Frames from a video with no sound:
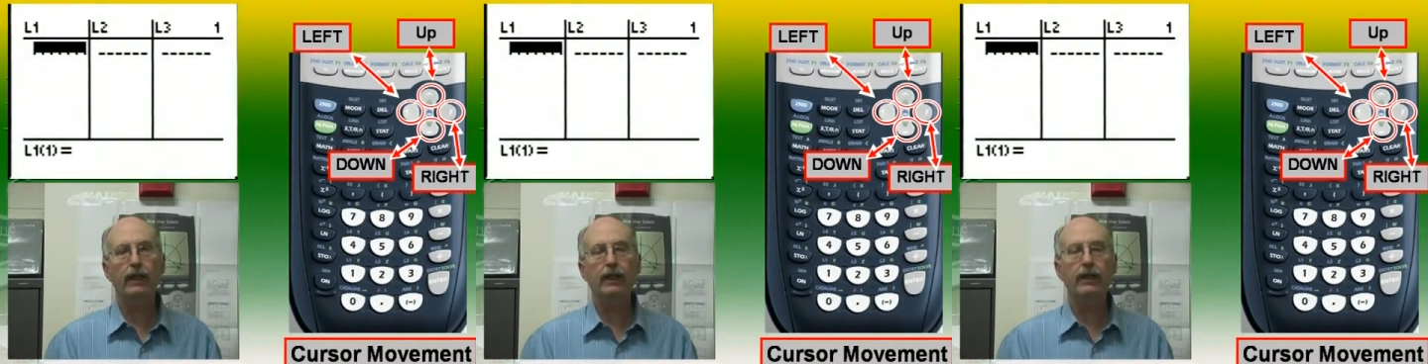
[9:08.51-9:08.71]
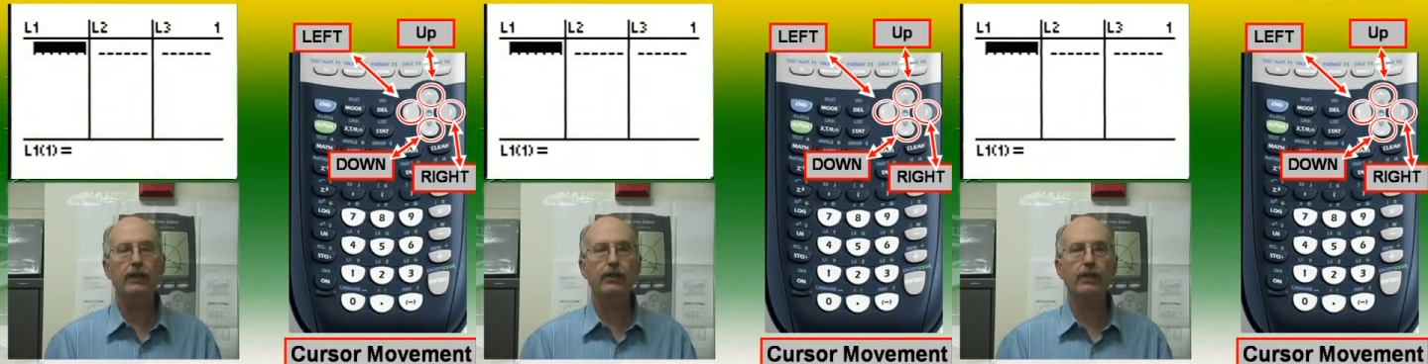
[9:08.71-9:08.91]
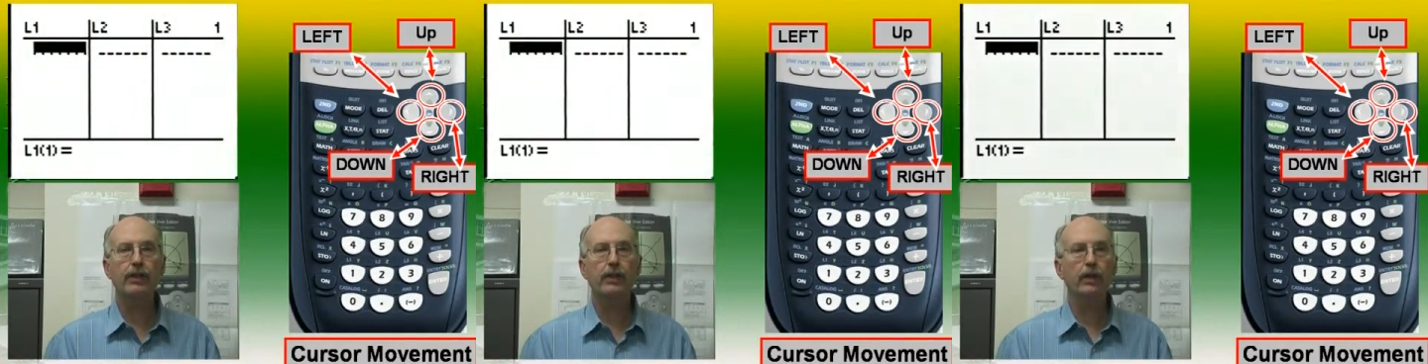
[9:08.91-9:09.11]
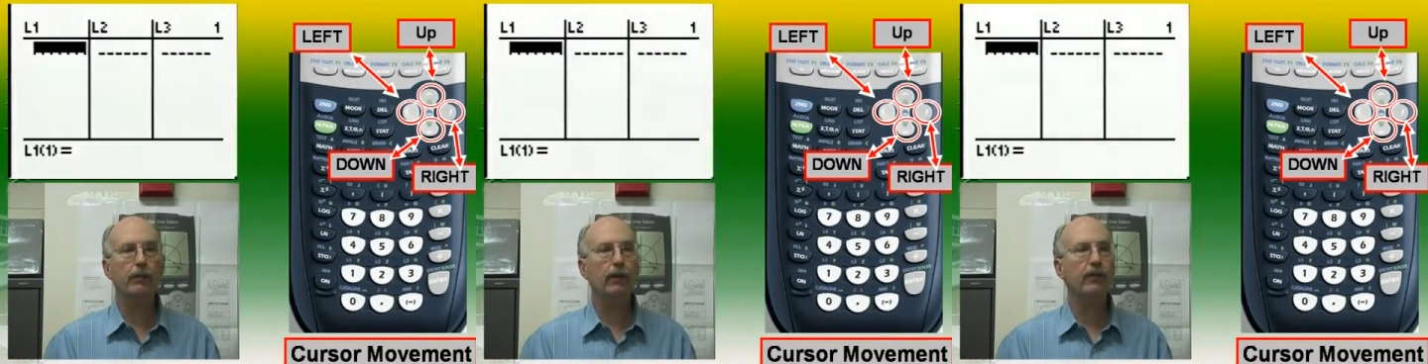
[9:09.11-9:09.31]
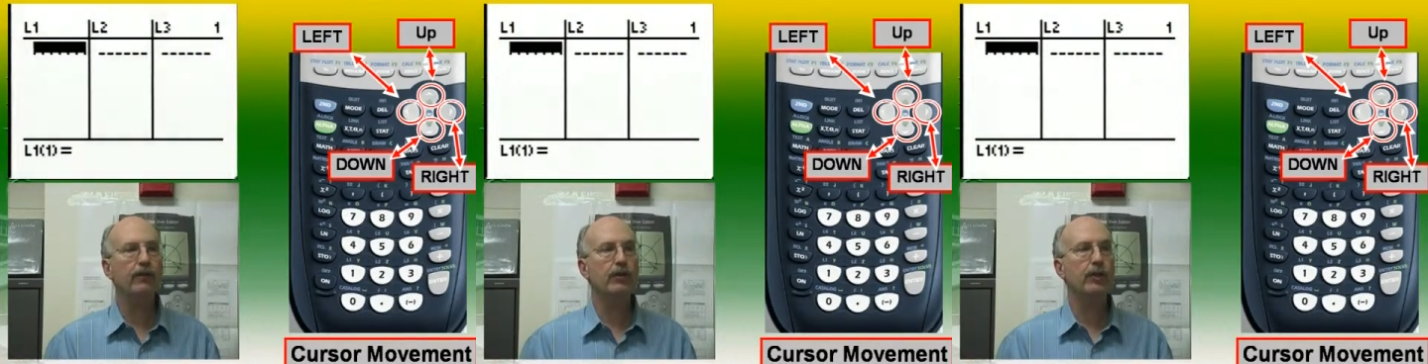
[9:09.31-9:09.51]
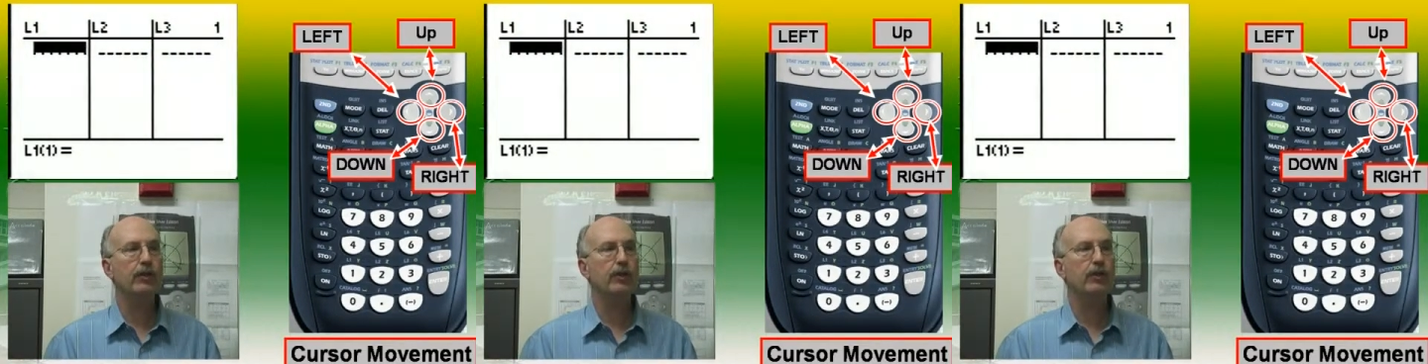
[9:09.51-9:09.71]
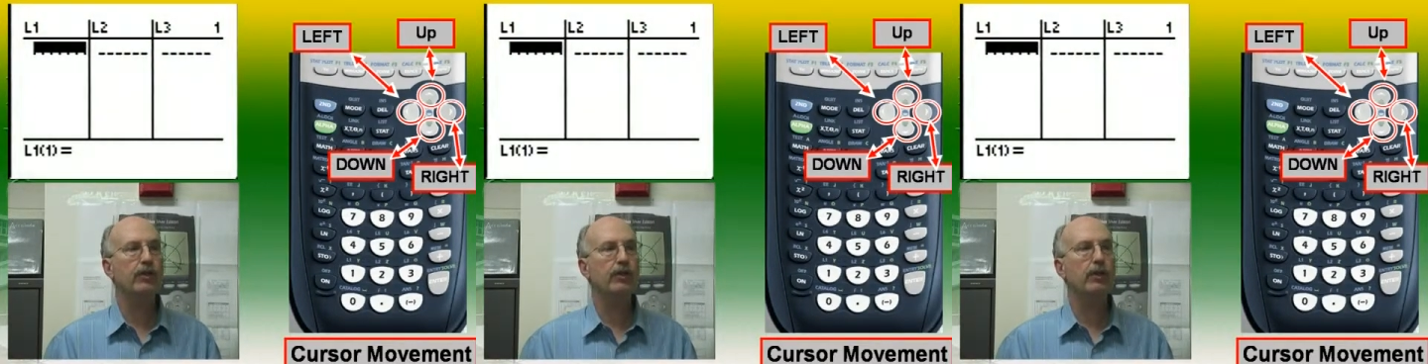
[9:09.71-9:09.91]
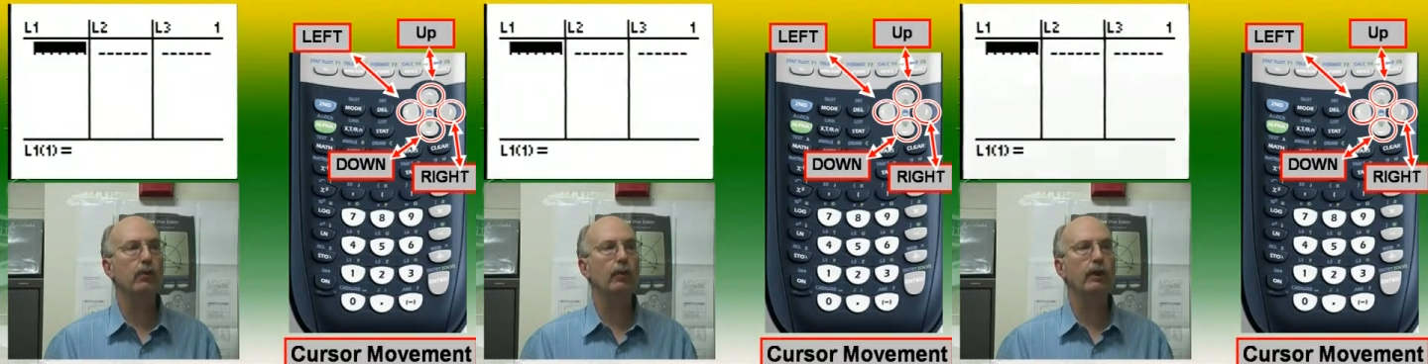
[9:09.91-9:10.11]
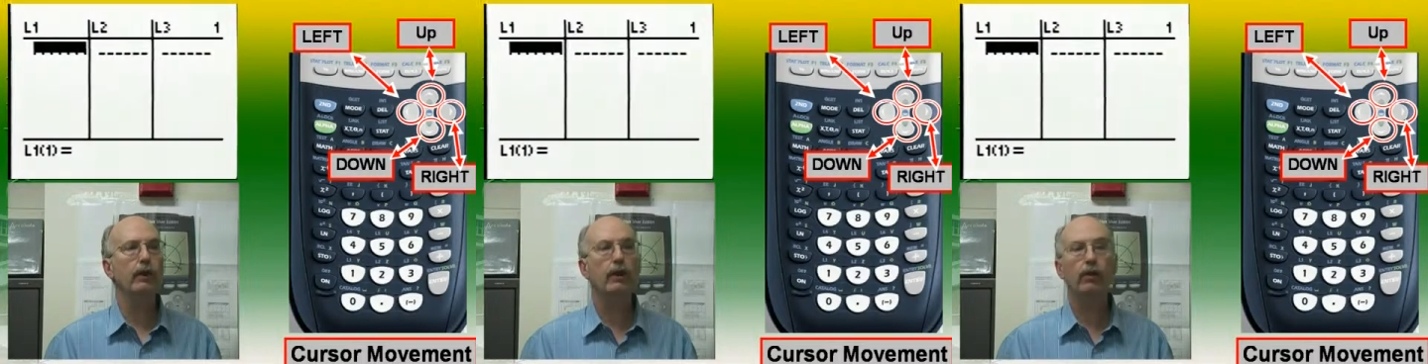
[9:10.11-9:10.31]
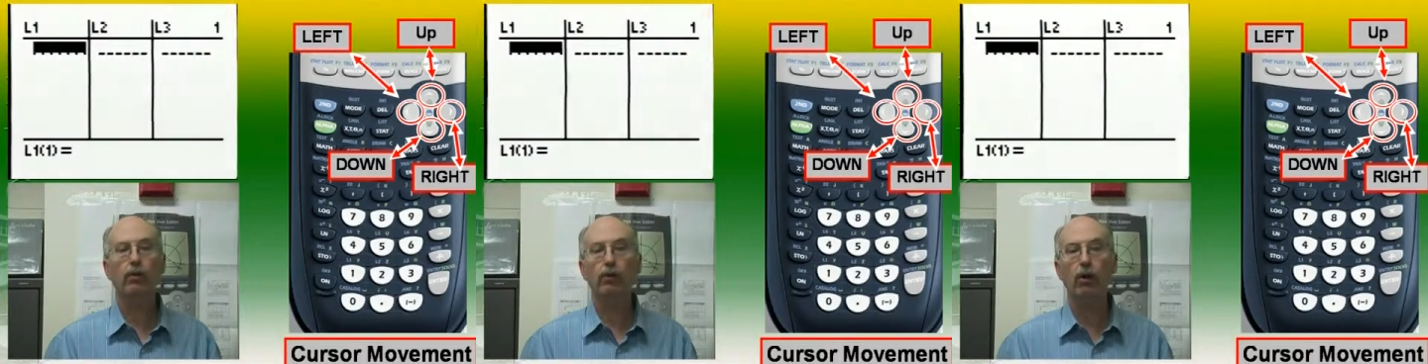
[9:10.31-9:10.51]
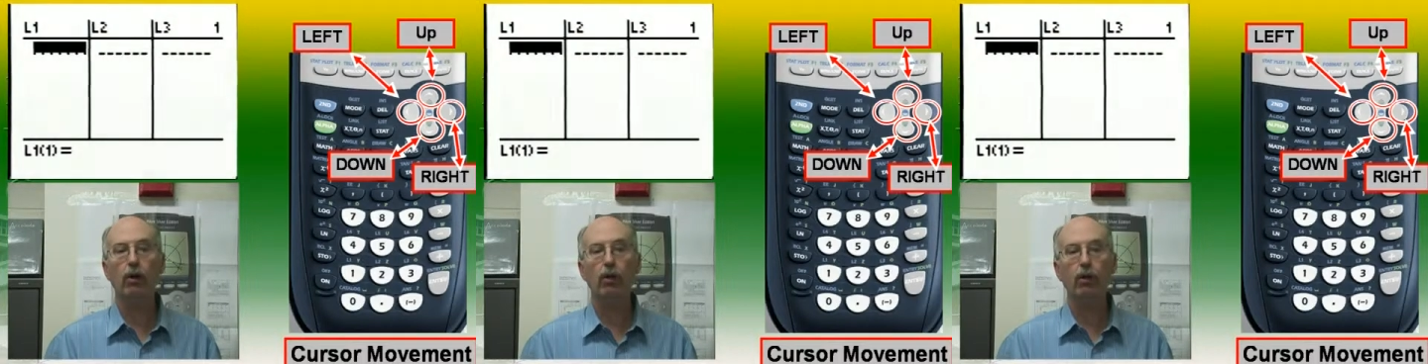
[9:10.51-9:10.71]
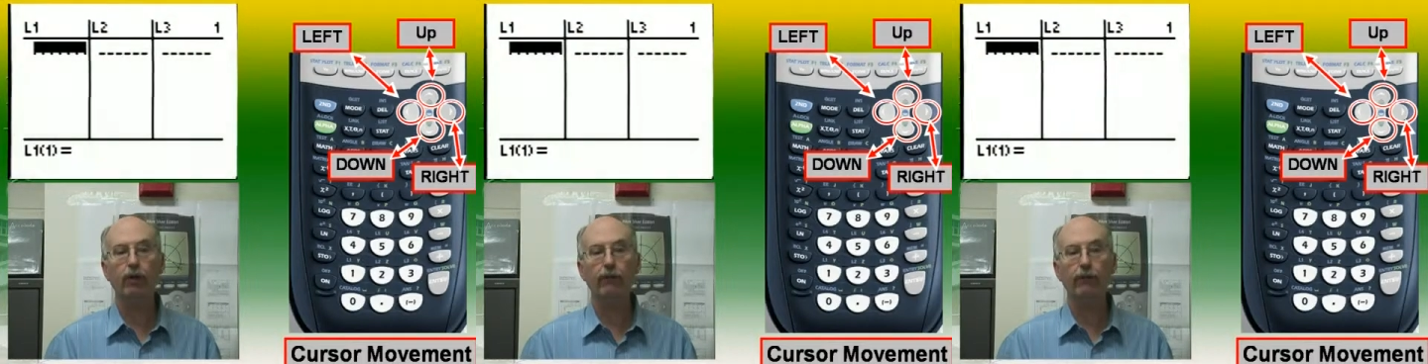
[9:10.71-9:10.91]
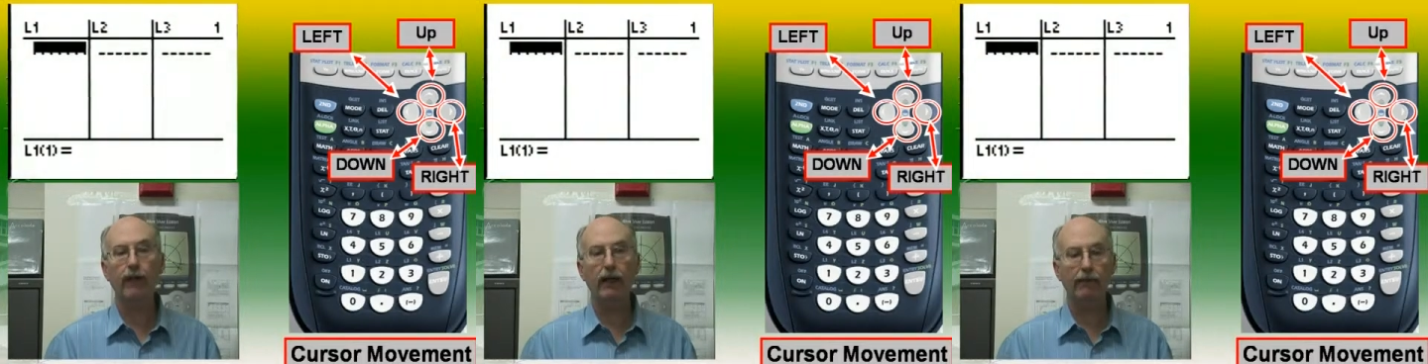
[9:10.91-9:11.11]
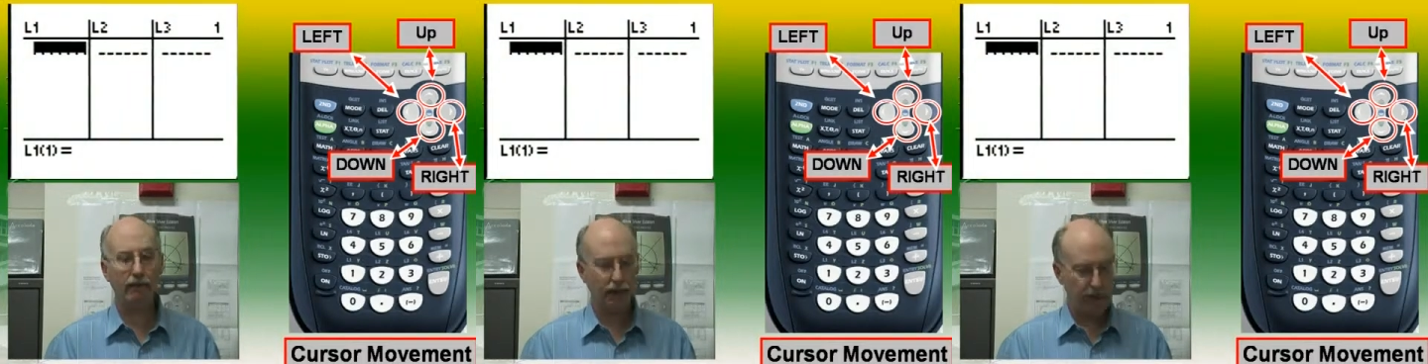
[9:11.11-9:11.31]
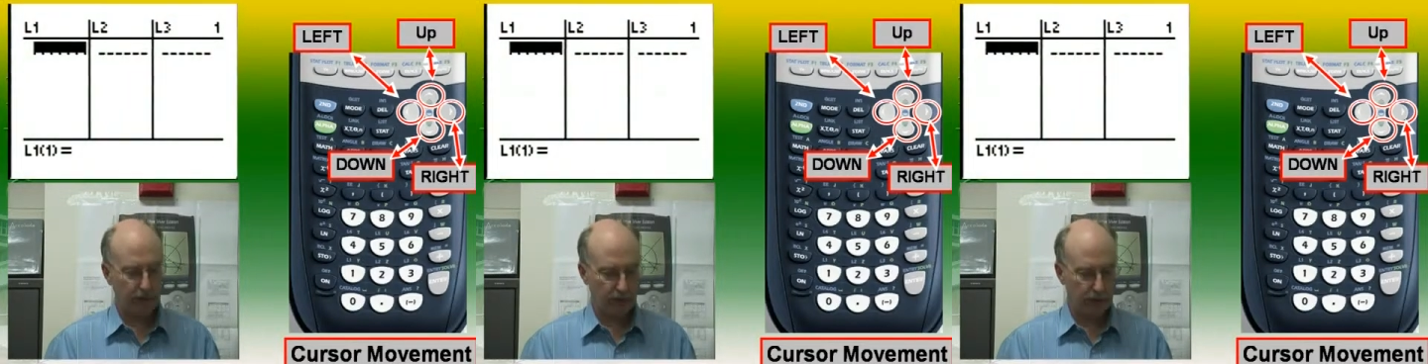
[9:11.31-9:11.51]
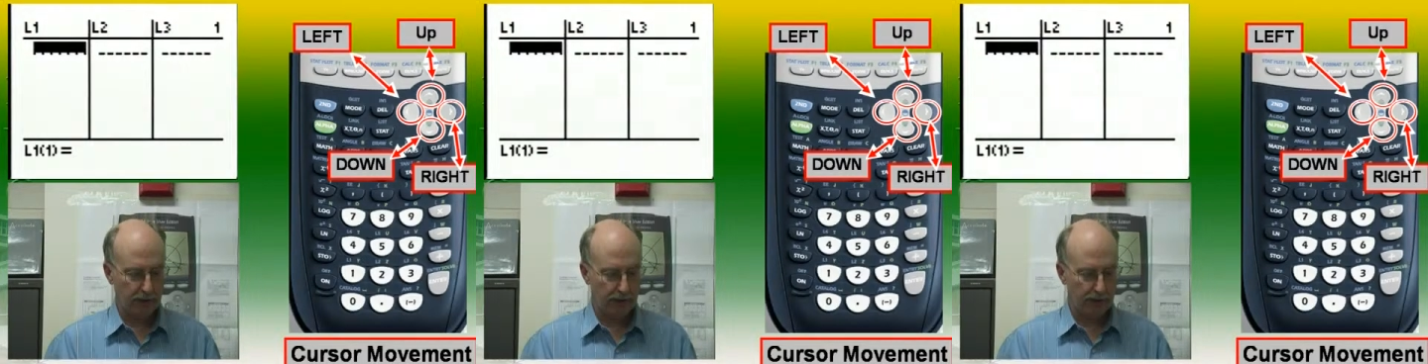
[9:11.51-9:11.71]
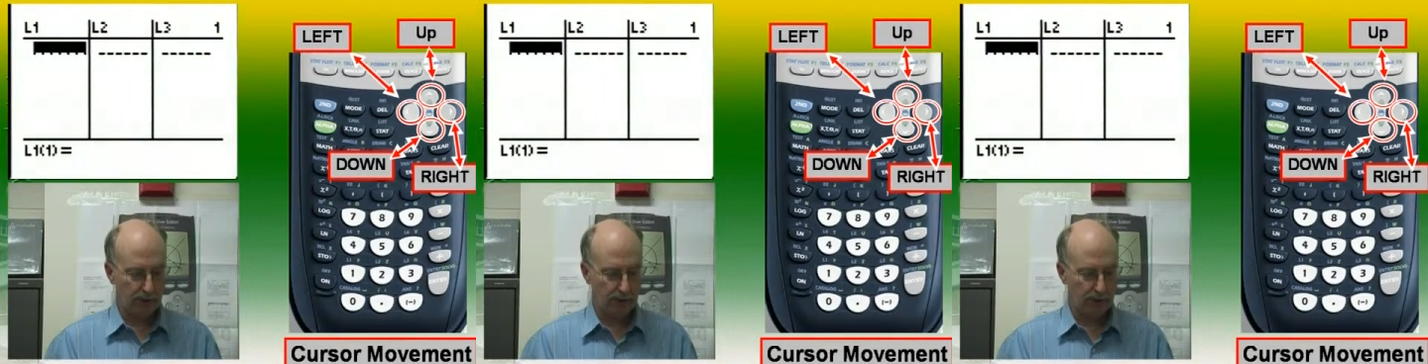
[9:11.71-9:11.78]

is the number of 6s that we can throw on 5 dice.